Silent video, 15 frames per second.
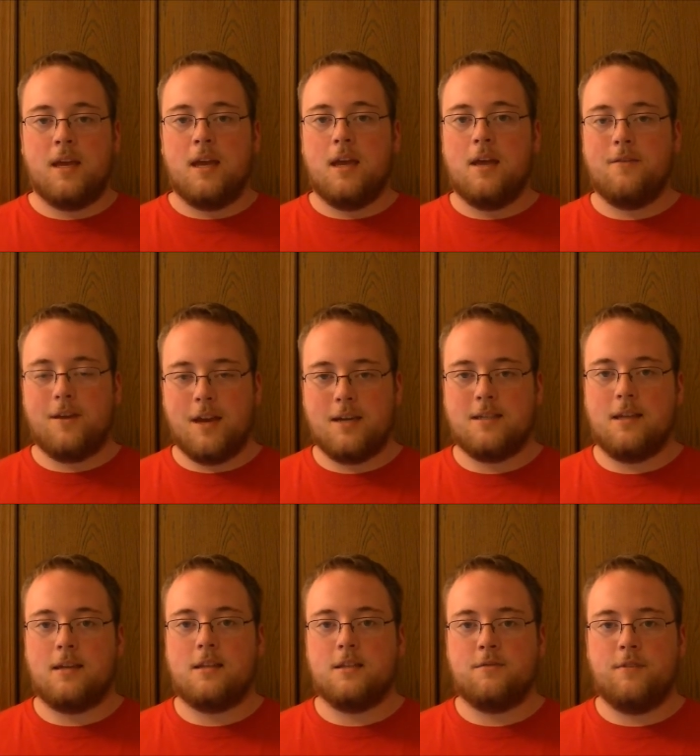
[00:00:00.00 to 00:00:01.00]
If you guys
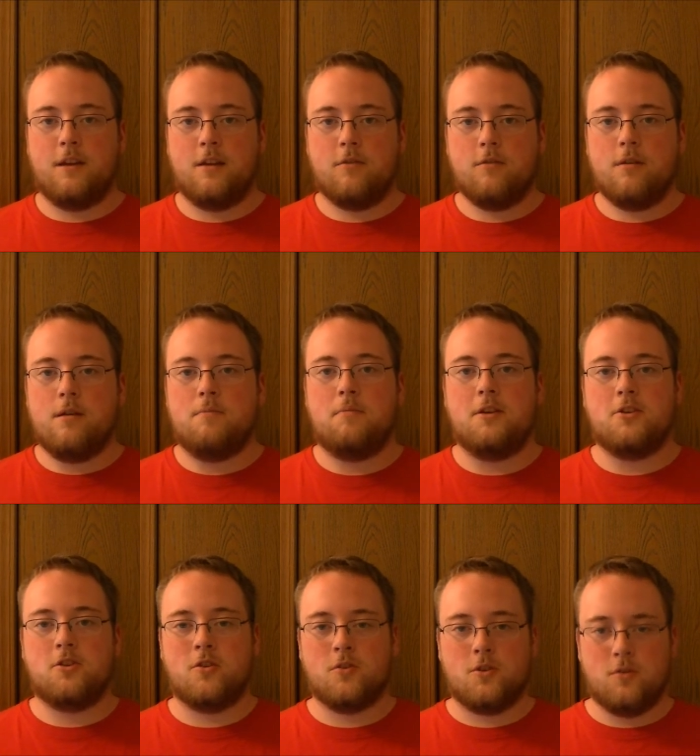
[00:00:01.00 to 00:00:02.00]
like this video, be
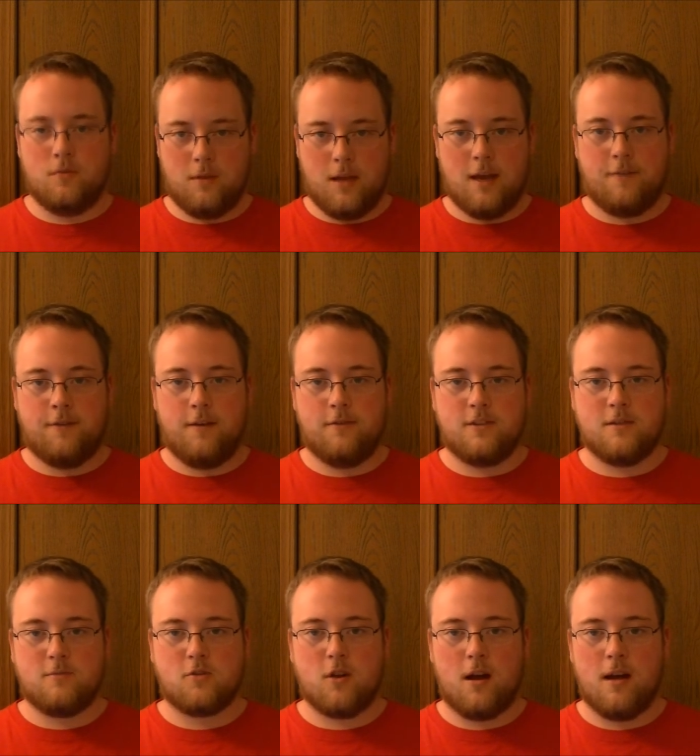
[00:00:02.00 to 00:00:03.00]
sure to like, favorite,
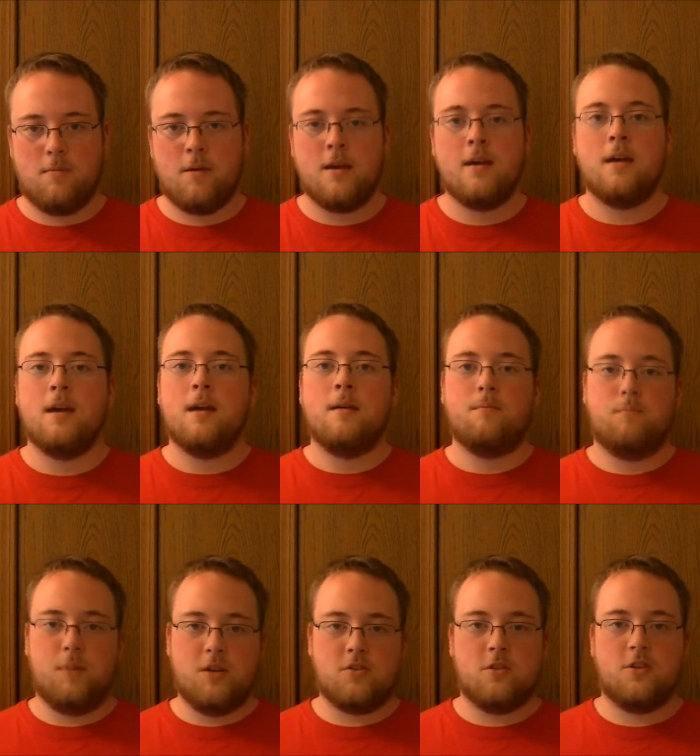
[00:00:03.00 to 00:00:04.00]
subscribe.
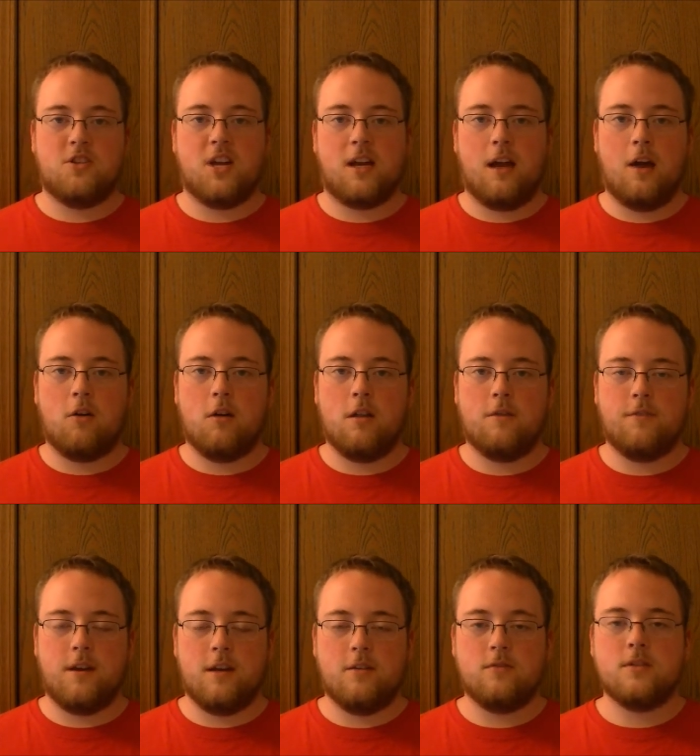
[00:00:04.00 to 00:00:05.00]
Be sure to check out our other
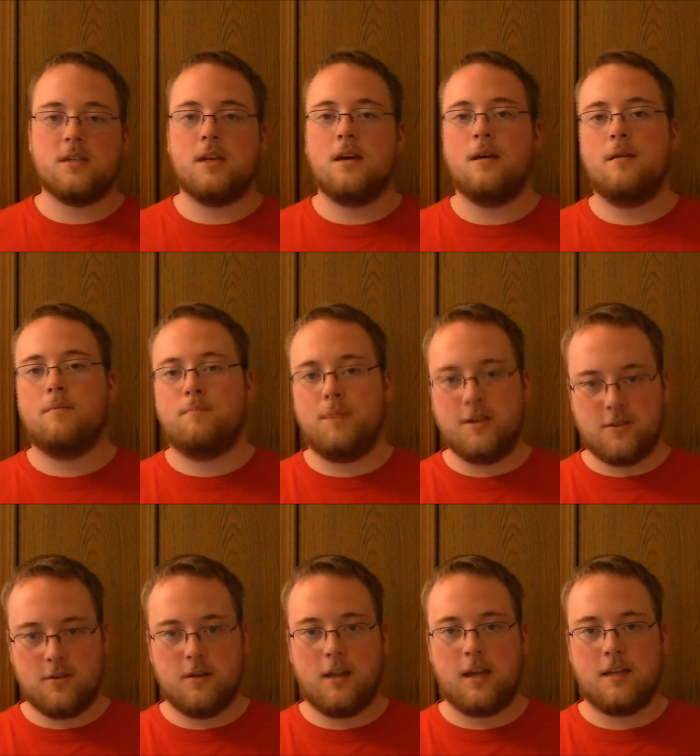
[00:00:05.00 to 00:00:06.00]
videos. Be
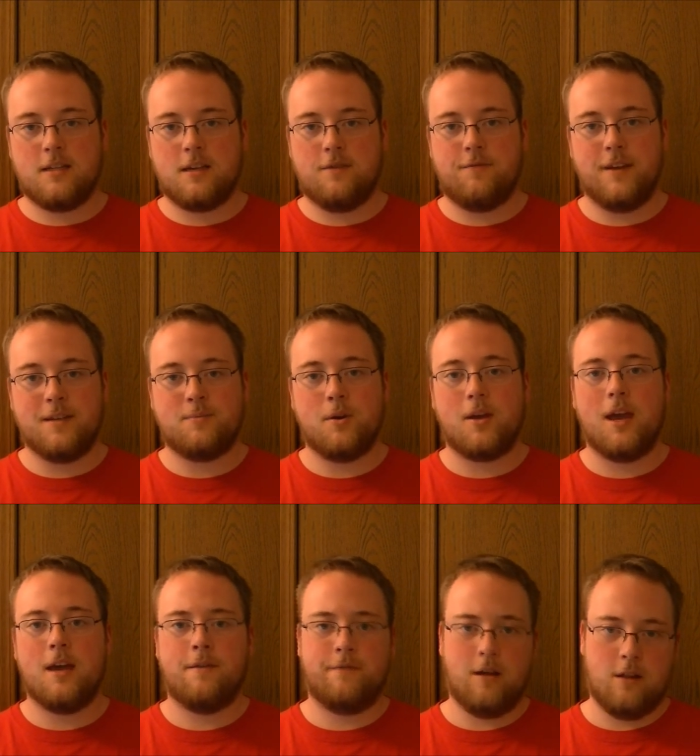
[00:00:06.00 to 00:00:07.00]
sure to like us on Facebook
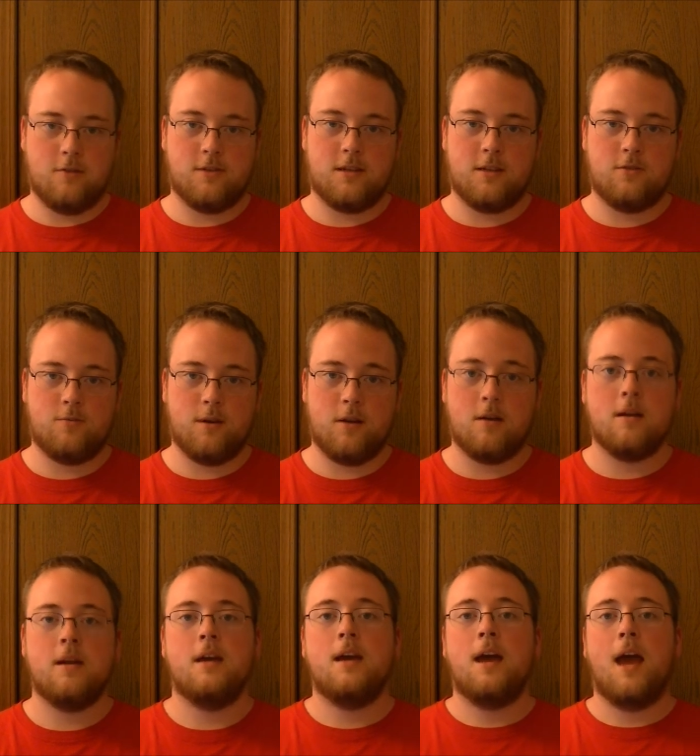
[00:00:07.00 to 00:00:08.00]
and follow us on Twitter.
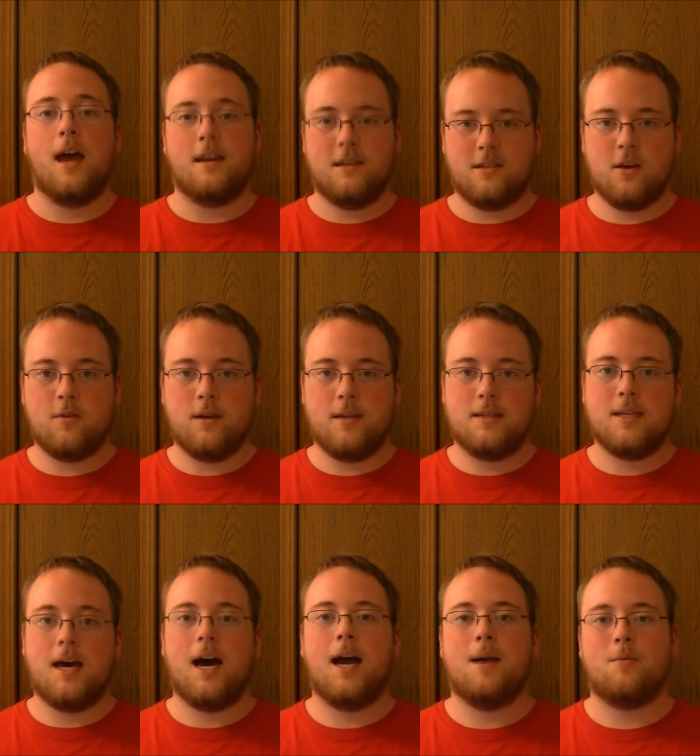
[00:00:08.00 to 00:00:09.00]
And as
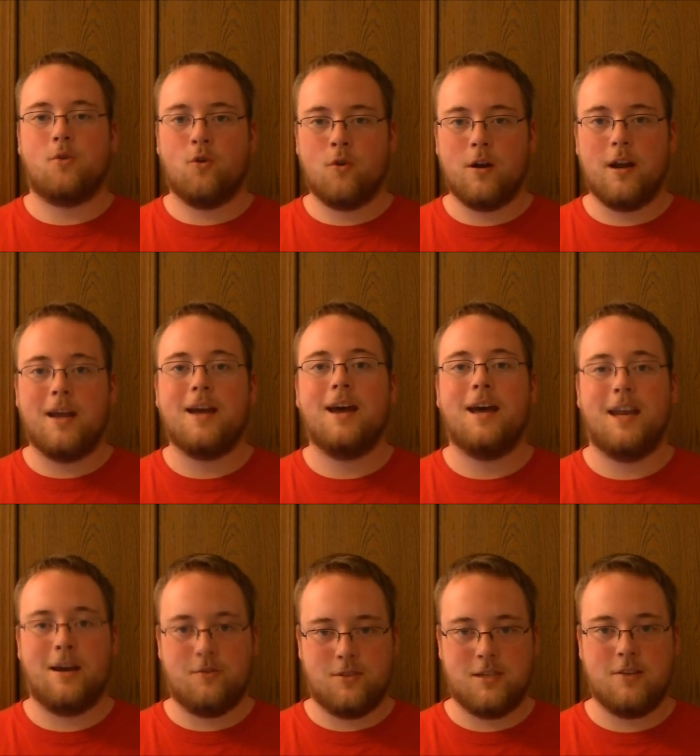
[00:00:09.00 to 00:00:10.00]
always, I am Corey, and
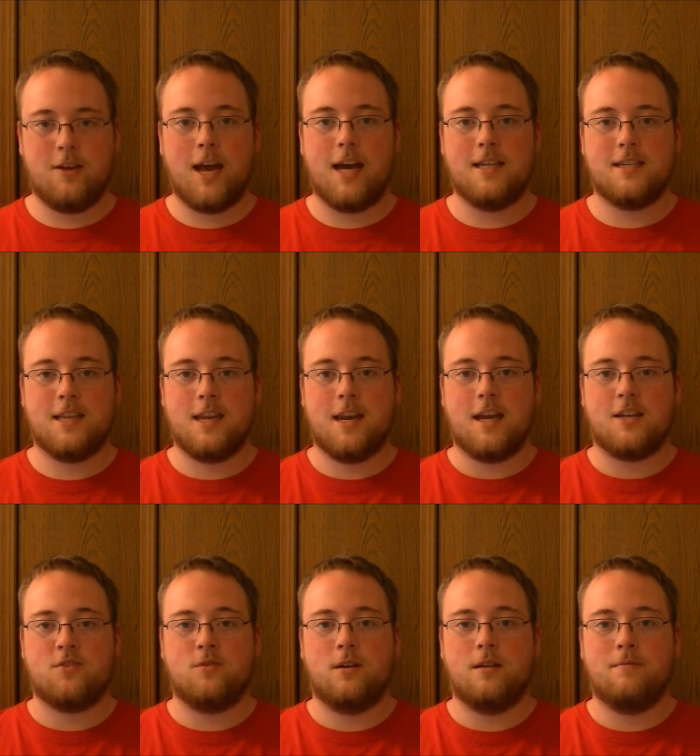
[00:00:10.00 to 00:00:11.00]
I will see you guys in the
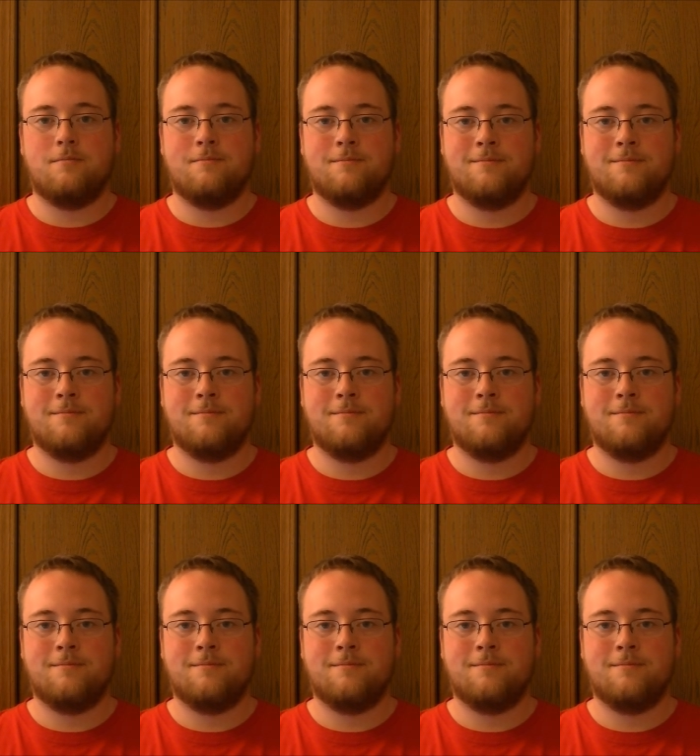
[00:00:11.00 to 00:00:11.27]
next one.